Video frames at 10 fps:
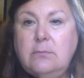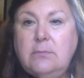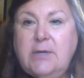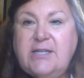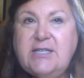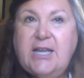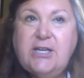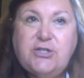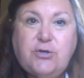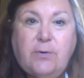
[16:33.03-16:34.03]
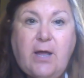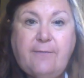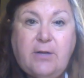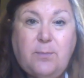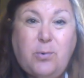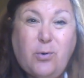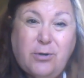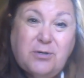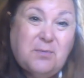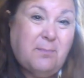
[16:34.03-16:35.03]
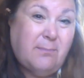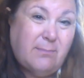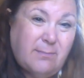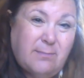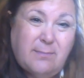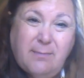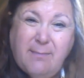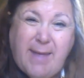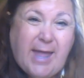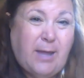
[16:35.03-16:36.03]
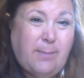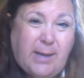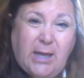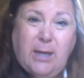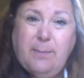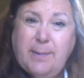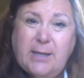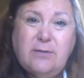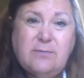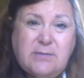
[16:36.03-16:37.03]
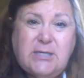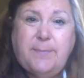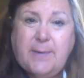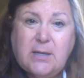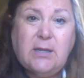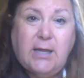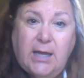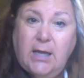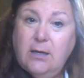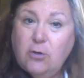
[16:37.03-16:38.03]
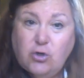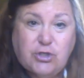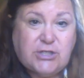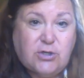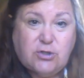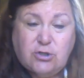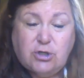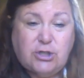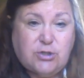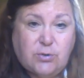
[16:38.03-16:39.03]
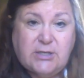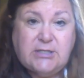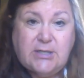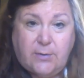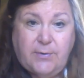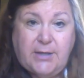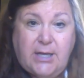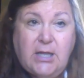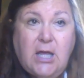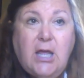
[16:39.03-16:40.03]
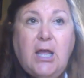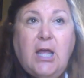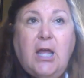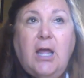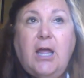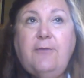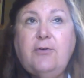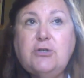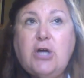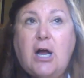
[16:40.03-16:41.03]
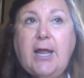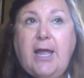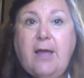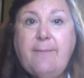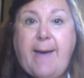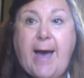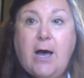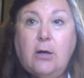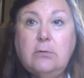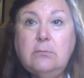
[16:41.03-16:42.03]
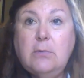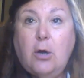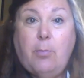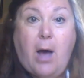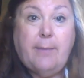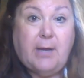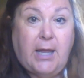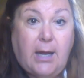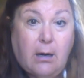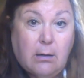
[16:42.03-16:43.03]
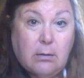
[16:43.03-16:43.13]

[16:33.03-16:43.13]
is the history of it important? Maybe, but typically you're just going to sort of stick with it. If you're talking about Obamacare,